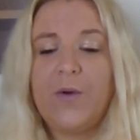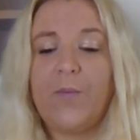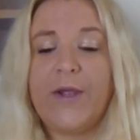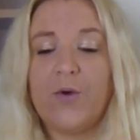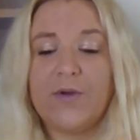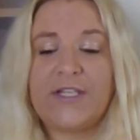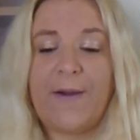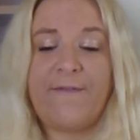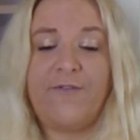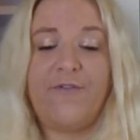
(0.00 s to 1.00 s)
We also
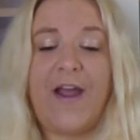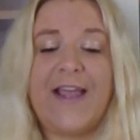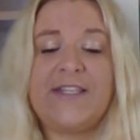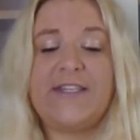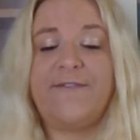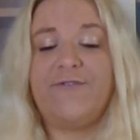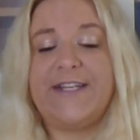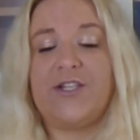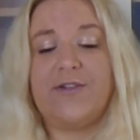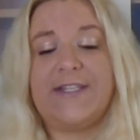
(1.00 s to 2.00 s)
have a variety of
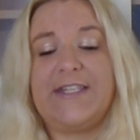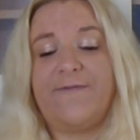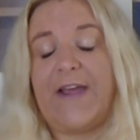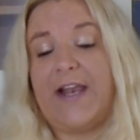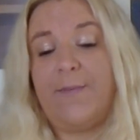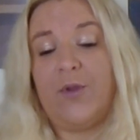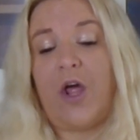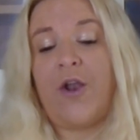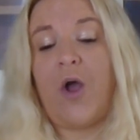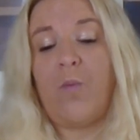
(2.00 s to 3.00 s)
resources available
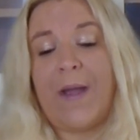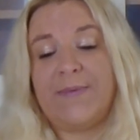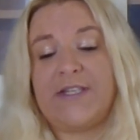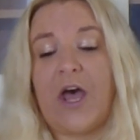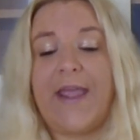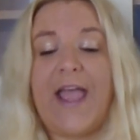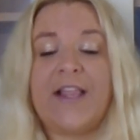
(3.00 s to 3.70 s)
on our website